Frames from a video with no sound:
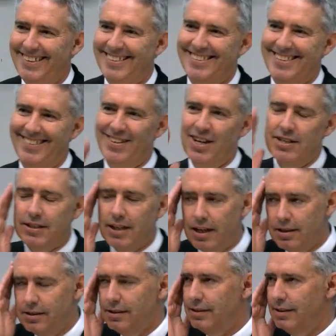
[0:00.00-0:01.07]
So I
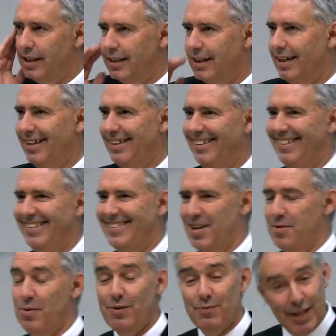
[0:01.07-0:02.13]
say, oh, okay.
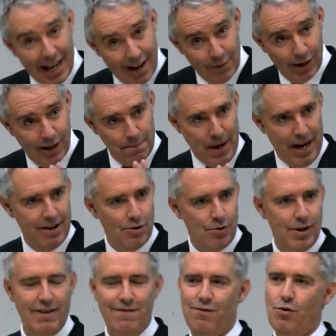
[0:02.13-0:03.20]
So when we have a panel,
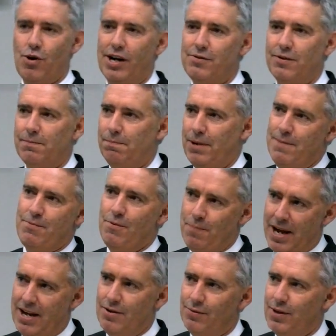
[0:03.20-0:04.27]
we had 400 people
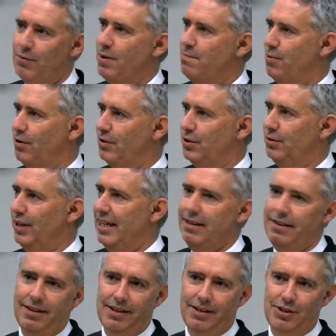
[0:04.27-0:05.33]
panel that we put to
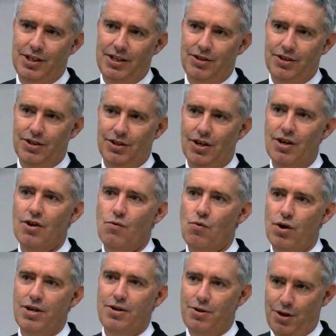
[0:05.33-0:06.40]
anything contentious,
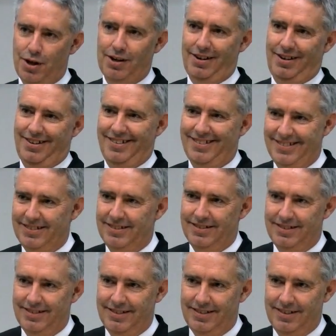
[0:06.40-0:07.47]
what do you think?
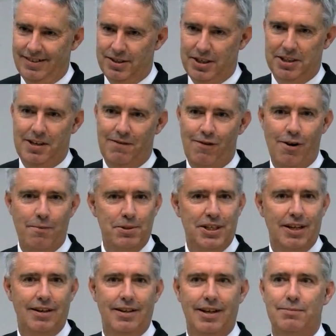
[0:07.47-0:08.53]

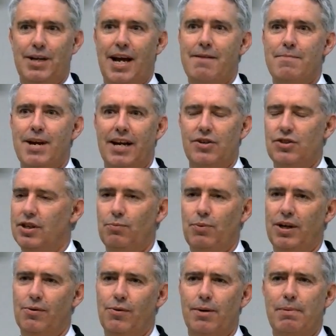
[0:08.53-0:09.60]
65% of them came back and said,
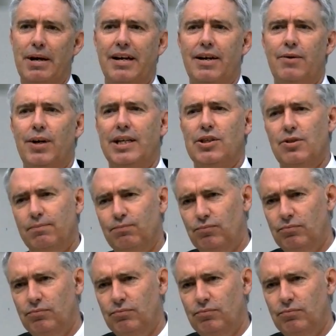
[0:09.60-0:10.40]
we don't want to pay in our rates.